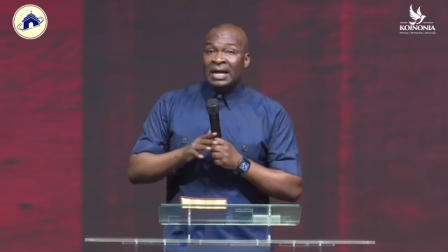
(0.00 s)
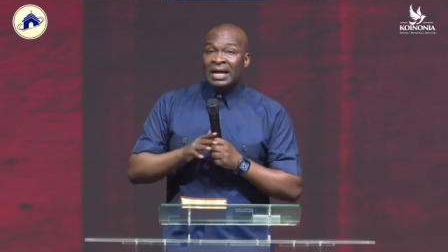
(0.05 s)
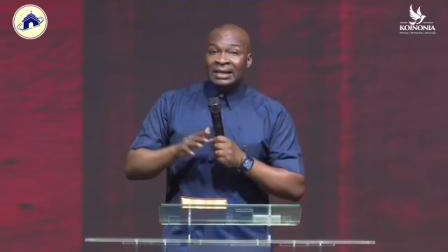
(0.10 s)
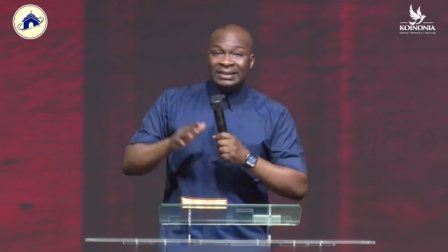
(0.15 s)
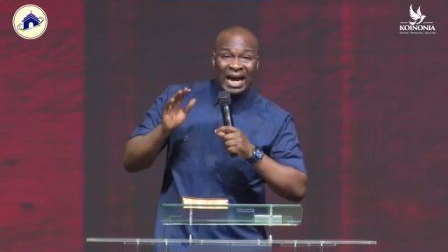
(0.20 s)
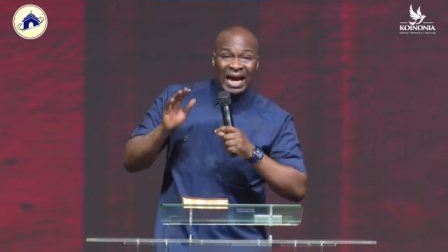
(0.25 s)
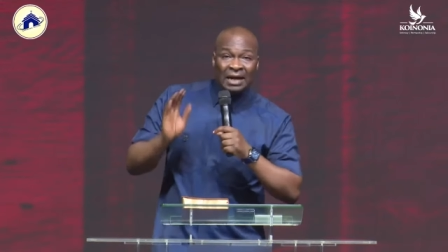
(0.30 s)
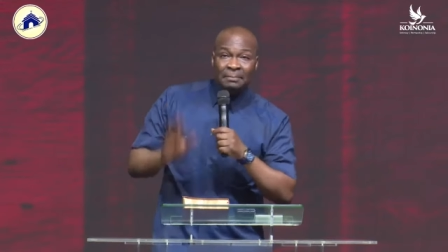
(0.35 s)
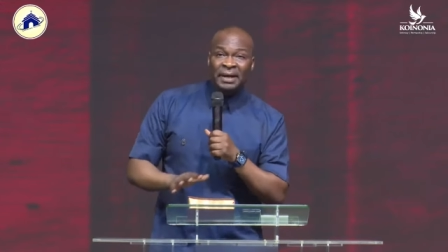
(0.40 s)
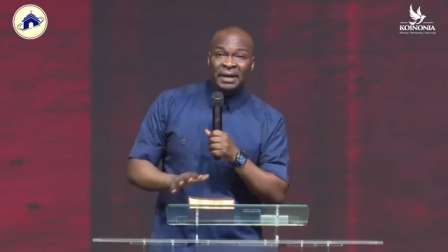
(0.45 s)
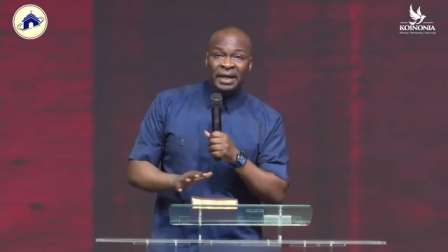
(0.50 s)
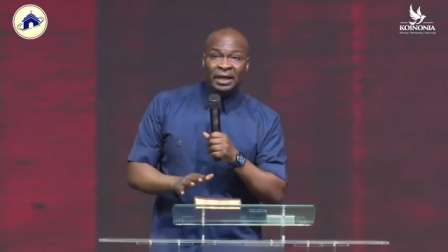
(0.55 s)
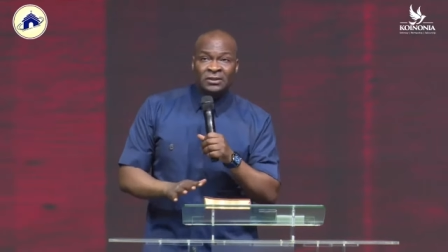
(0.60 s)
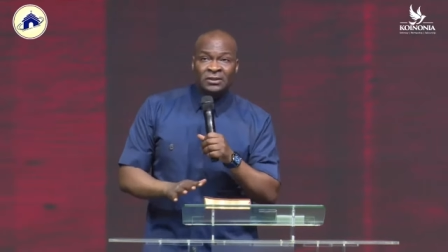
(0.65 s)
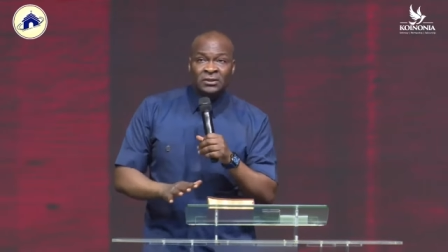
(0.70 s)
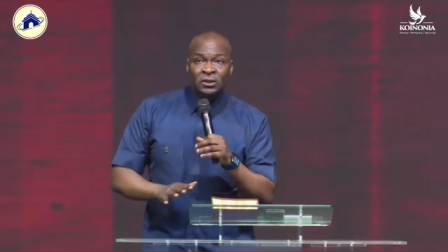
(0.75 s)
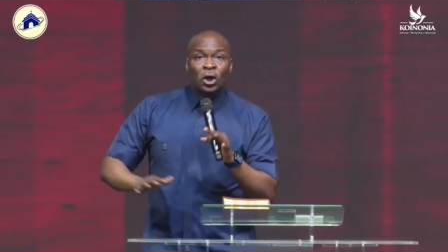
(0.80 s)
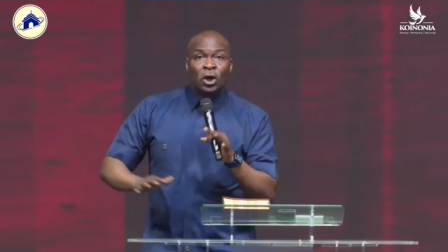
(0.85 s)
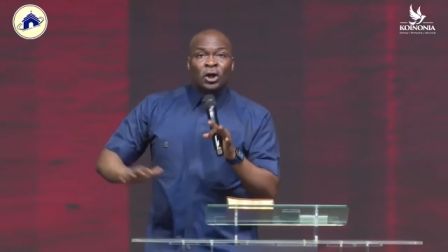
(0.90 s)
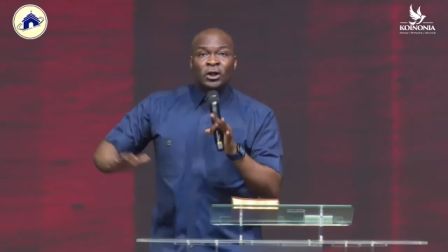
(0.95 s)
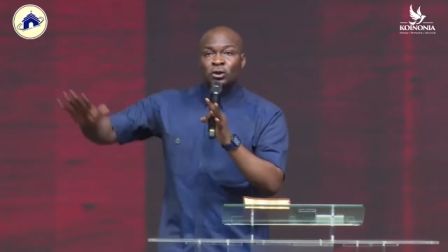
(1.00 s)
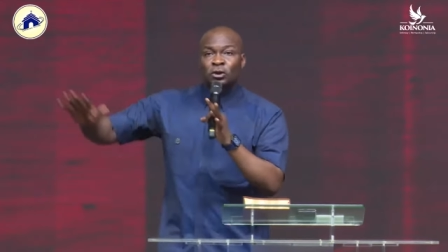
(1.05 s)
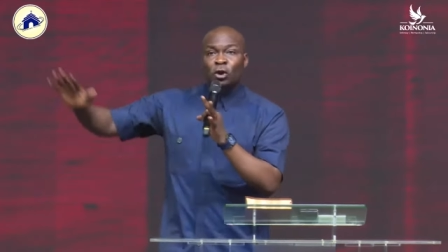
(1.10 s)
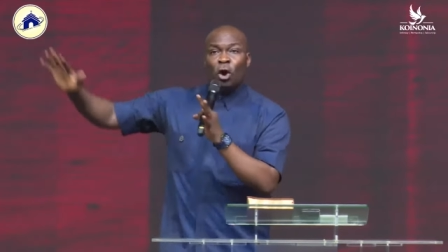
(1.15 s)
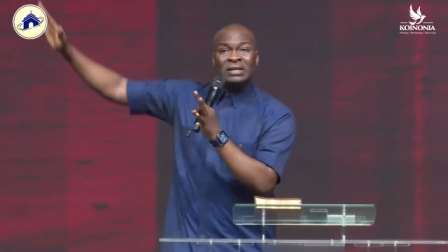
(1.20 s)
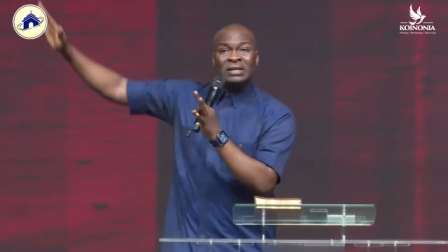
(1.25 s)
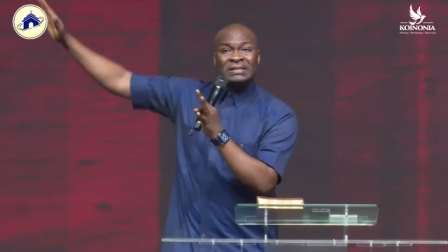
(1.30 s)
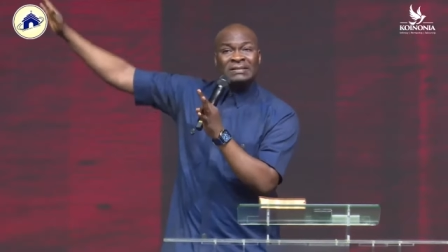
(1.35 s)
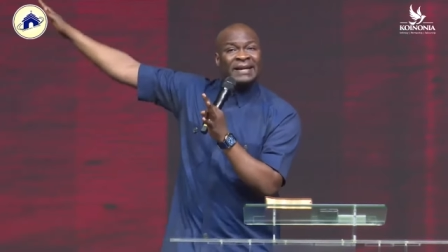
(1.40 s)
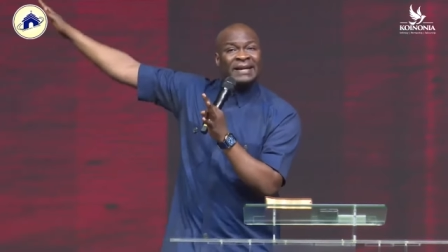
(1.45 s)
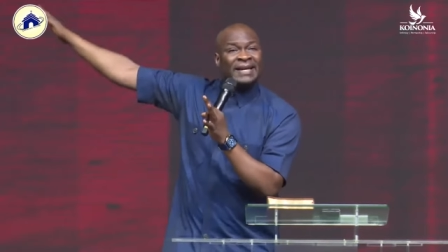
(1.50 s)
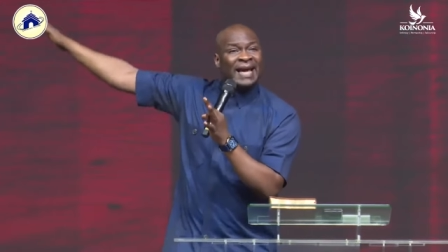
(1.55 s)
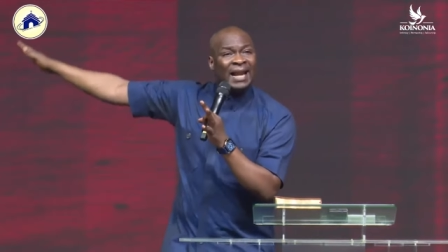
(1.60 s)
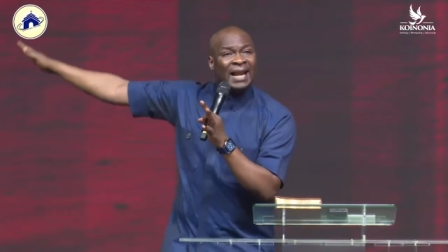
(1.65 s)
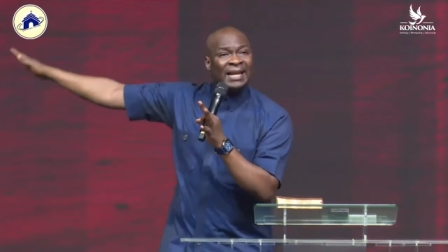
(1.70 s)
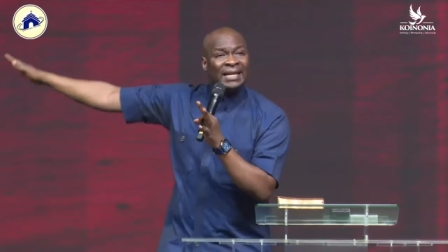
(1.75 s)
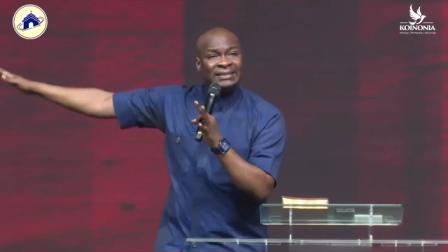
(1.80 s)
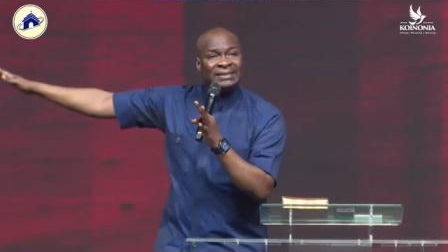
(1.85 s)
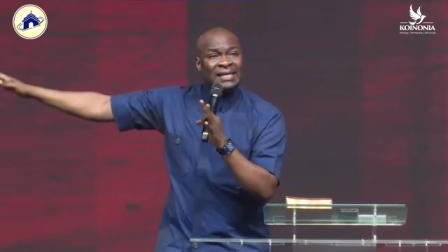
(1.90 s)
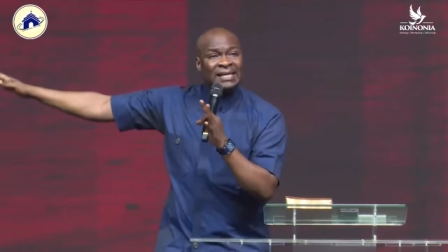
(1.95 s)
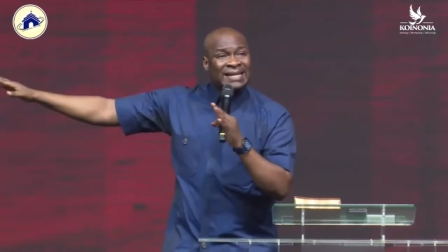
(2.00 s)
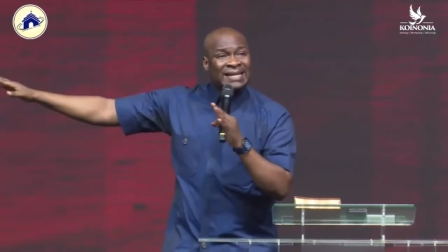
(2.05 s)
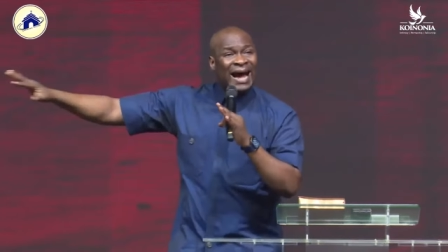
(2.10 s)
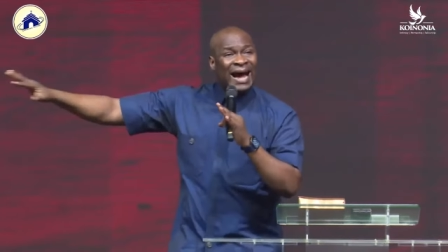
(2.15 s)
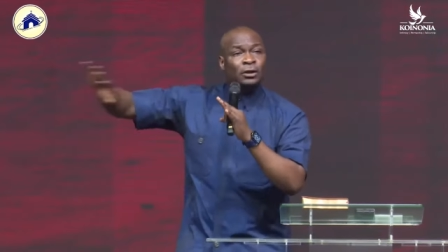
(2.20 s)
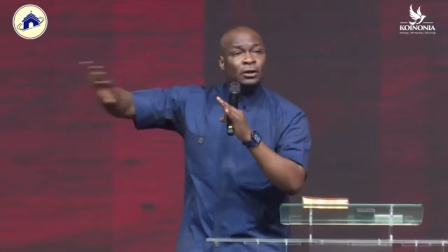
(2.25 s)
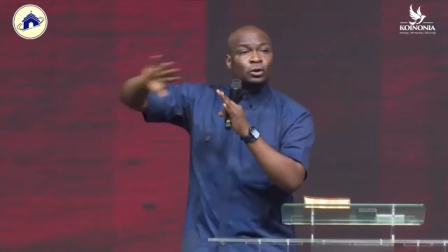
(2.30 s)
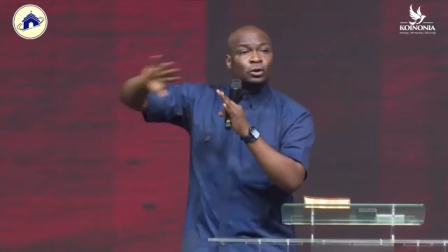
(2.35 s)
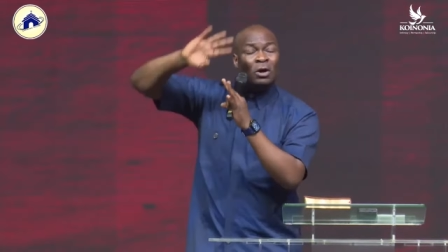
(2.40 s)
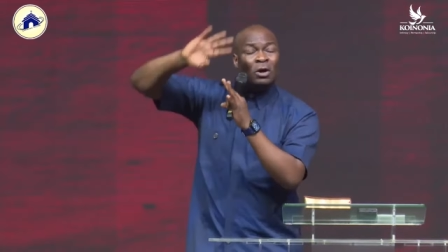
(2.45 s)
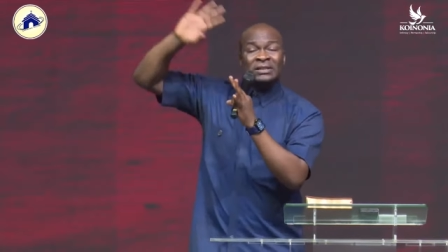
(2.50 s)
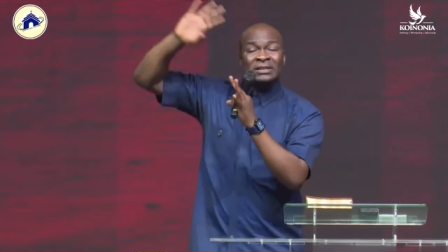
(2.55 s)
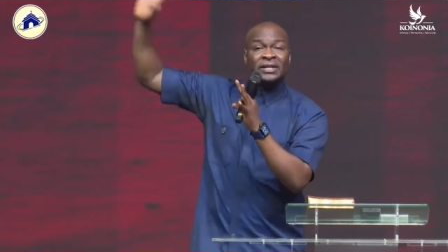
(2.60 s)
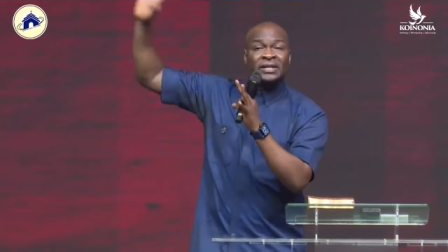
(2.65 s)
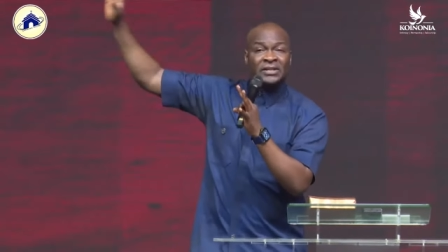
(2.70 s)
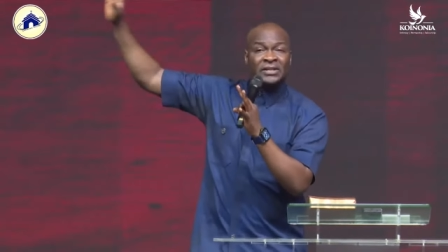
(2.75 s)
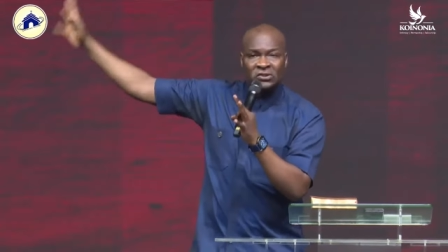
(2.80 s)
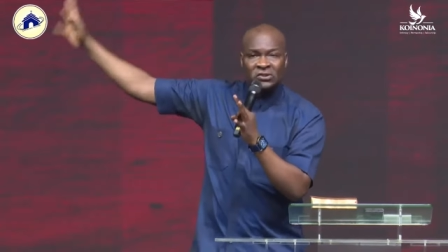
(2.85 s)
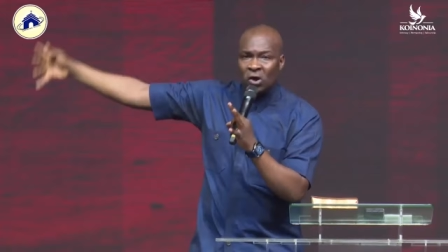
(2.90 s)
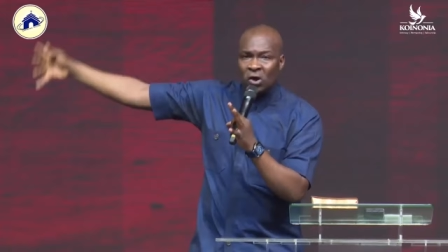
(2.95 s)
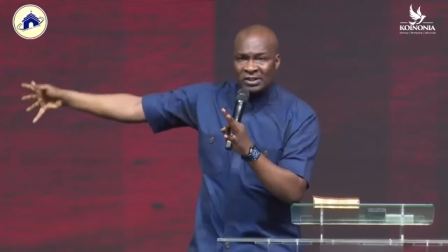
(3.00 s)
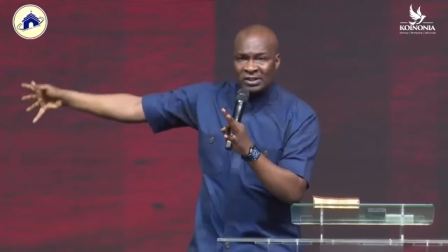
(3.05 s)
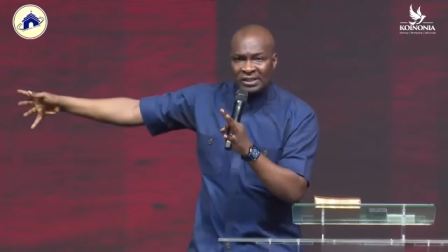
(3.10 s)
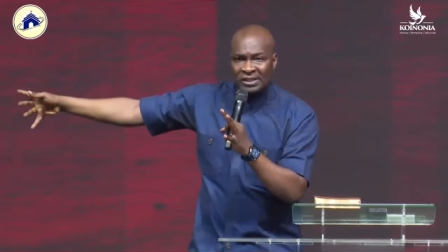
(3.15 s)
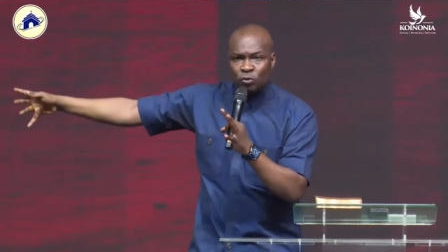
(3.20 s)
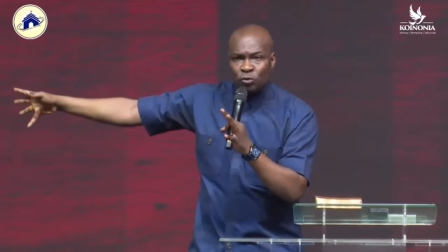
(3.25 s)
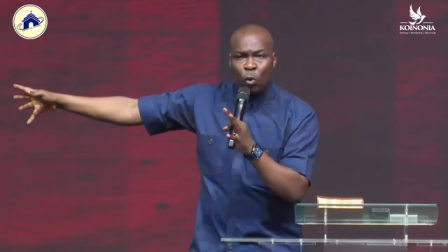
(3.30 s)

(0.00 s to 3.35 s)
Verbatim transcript: That means those realities and those resources,